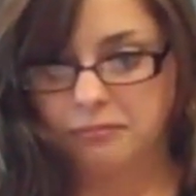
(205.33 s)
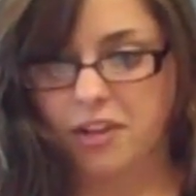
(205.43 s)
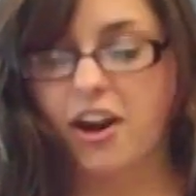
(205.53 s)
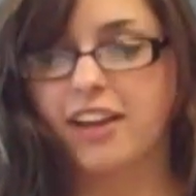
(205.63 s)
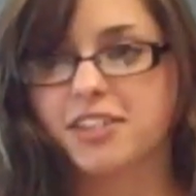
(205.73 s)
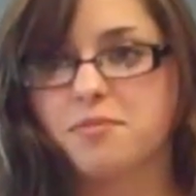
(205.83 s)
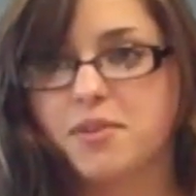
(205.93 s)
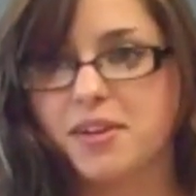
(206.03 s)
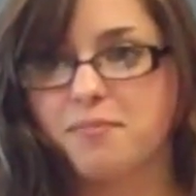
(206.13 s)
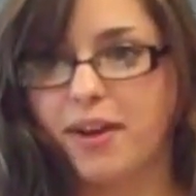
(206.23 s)
There has to
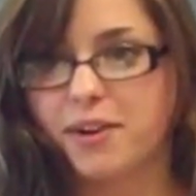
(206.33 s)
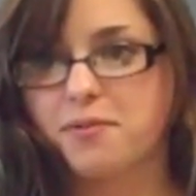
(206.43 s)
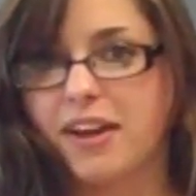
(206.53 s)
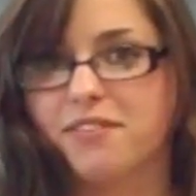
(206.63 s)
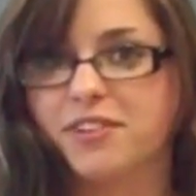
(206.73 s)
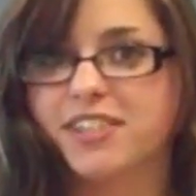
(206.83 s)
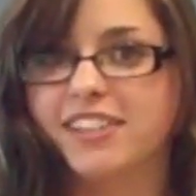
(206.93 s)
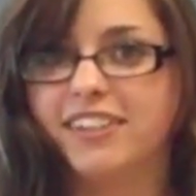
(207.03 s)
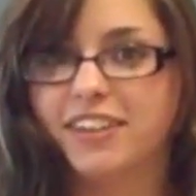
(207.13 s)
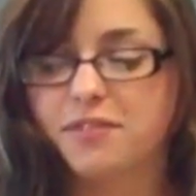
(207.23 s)
be a better way for
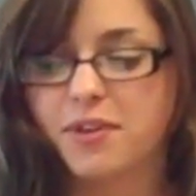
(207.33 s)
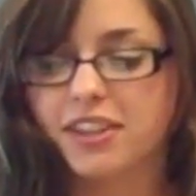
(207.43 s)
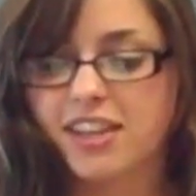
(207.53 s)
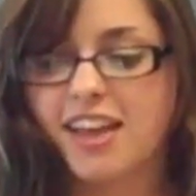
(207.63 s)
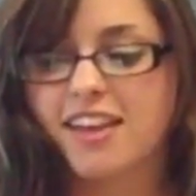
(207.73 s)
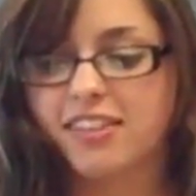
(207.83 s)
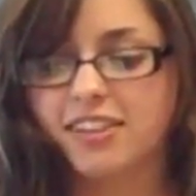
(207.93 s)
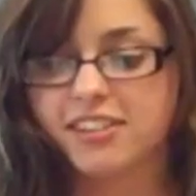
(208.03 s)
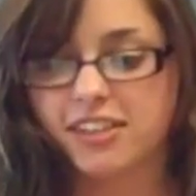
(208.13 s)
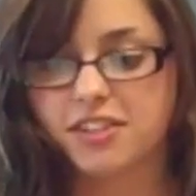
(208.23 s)
dealing with
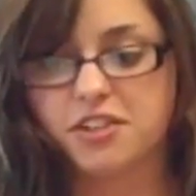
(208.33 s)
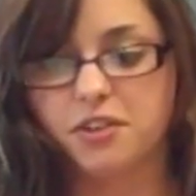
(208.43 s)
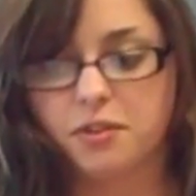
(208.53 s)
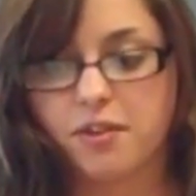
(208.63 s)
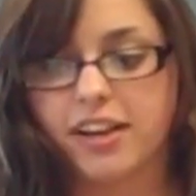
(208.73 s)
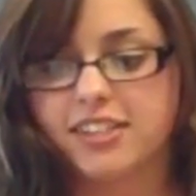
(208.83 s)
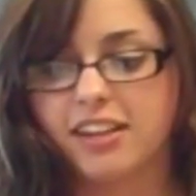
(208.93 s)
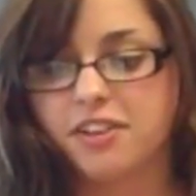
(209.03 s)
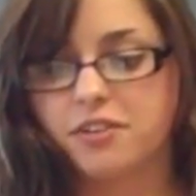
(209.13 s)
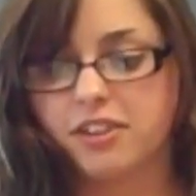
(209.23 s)
this issue.
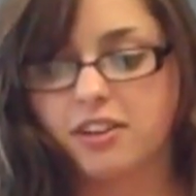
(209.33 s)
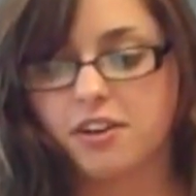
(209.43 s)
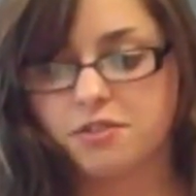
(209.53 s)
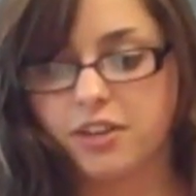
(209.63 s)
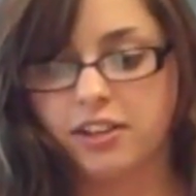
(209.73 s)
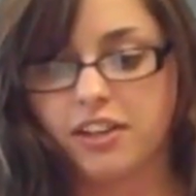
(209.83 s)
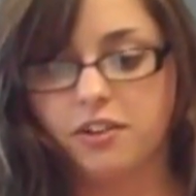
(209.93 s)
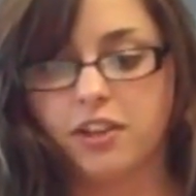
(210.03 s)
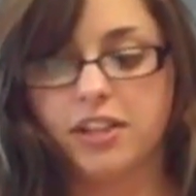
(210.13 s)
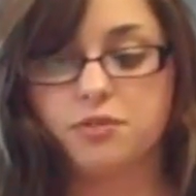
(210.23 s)
Granted, entering the country
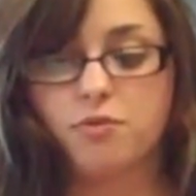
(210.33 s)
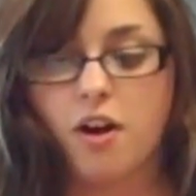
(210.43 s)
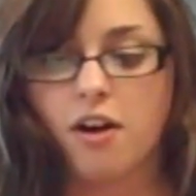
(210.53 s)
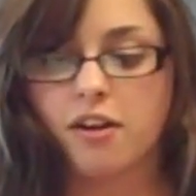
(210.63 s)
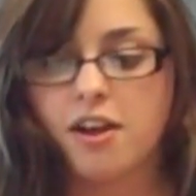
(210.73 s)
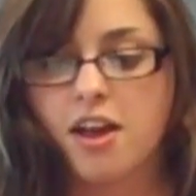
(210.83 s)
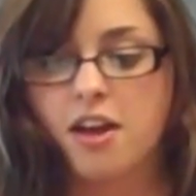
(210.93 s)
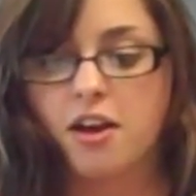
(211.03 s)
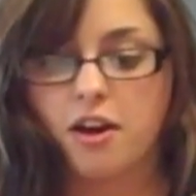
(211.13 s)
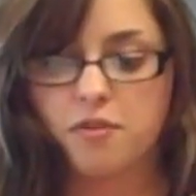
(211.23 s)
illegally is wrong.
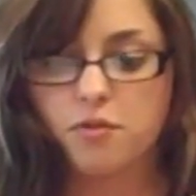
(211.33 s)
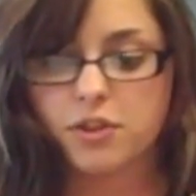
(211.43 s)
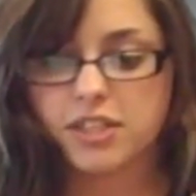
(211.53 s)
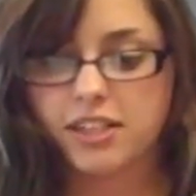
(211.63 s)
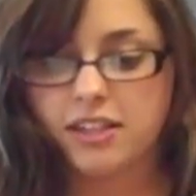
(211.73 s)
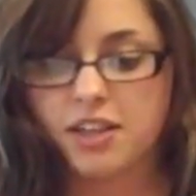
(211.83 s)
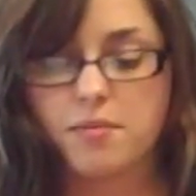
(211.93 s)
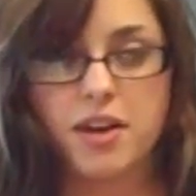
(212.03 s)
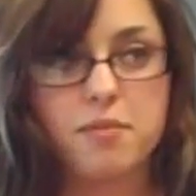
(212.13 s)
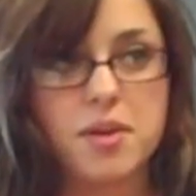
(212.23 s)
Unfortunately,
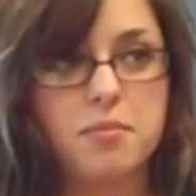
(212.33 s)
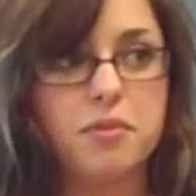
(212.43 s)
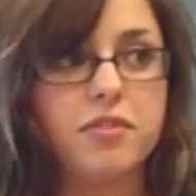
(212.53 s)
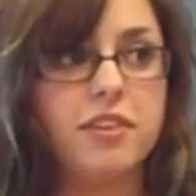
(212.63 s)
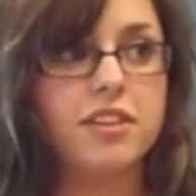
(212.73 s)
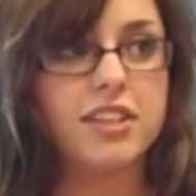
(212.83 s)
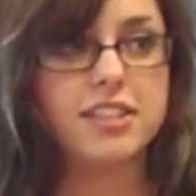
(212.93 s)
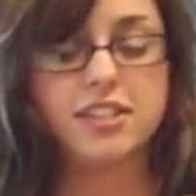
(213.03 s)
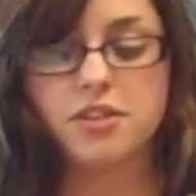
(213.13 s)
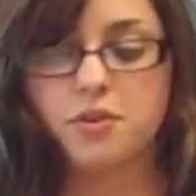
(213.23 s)
many people feel that
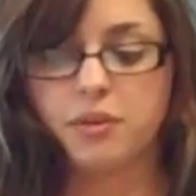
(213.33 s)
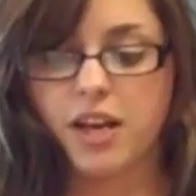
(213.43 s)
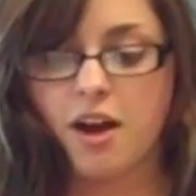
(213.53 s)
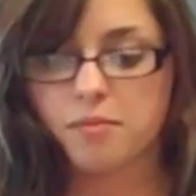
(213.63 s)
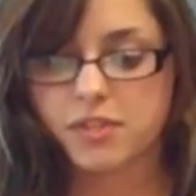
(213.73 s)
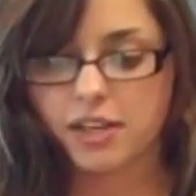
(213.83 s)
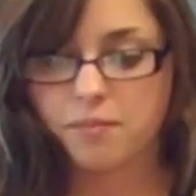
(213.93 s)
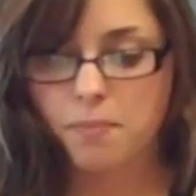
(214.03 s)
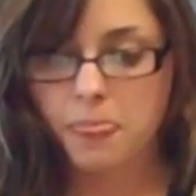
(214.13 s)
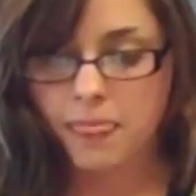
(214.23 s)
this is their only option.
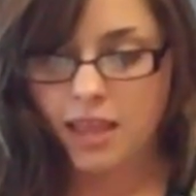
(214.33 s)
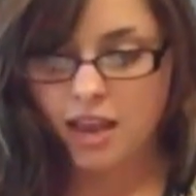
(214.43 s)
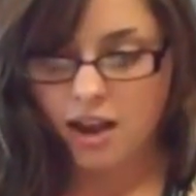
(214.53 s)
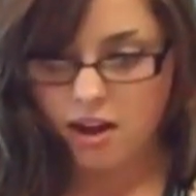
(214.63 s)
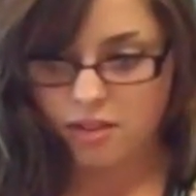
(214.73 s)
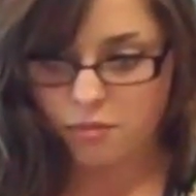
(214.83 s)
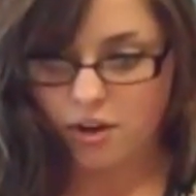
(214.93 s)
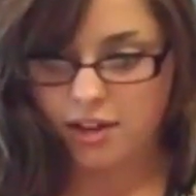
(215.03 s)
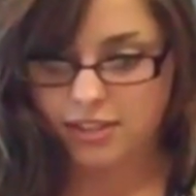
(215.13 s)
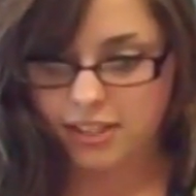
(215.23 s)
The
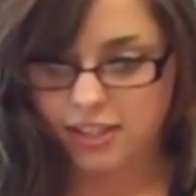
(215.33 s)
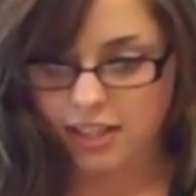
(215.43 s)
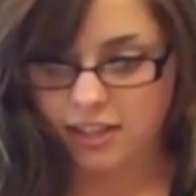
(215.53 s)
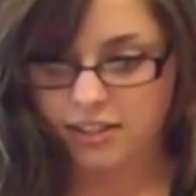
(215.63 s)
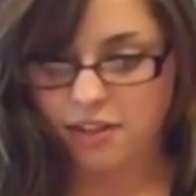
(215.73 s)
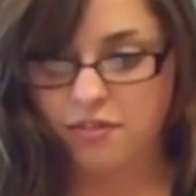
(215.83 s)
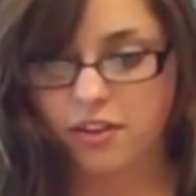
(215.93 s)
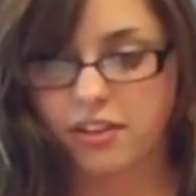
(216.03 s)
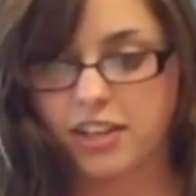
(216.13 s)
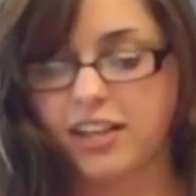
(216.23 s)
process is, they
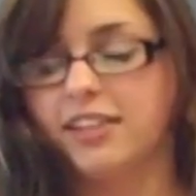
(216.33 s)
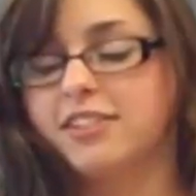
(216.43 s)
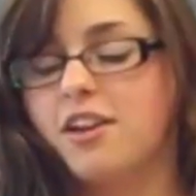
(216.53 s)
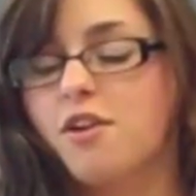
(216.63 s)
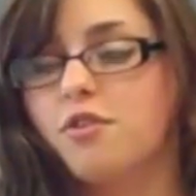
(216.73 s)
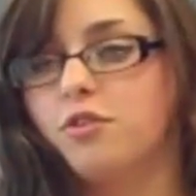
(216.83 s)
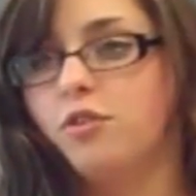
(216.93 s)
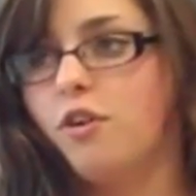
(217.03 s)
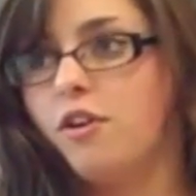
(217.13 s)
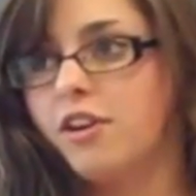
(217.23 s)
feel that it is
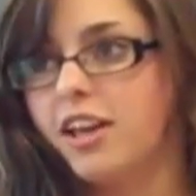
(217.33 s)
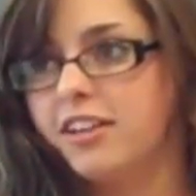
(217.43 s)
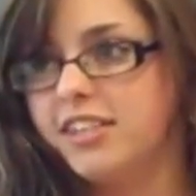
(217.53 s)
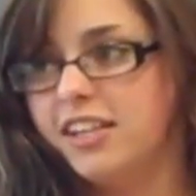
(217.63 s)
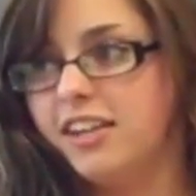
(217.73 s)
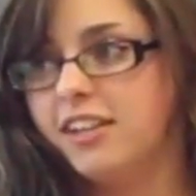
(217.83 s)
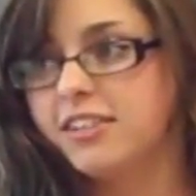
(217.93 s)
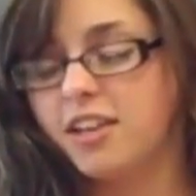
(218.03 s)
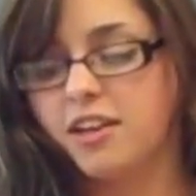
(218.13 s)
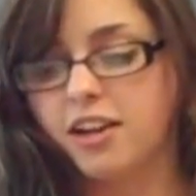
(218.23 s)
long and
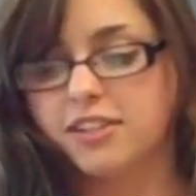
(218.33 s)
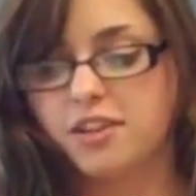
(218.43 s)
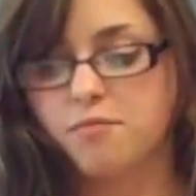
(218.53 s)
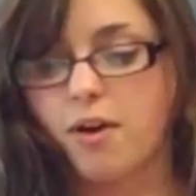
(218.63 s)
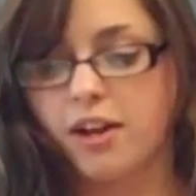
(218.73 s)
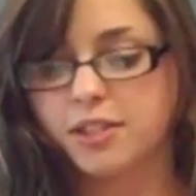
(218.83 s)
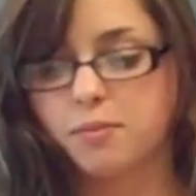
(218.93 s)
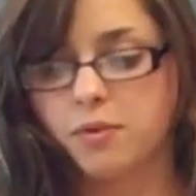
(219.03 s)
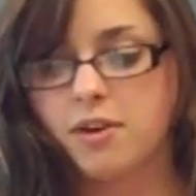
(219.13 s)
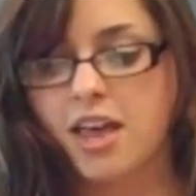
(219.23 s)
tedious and next to
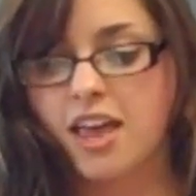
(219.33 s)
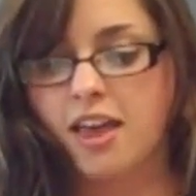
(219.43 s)
impossible.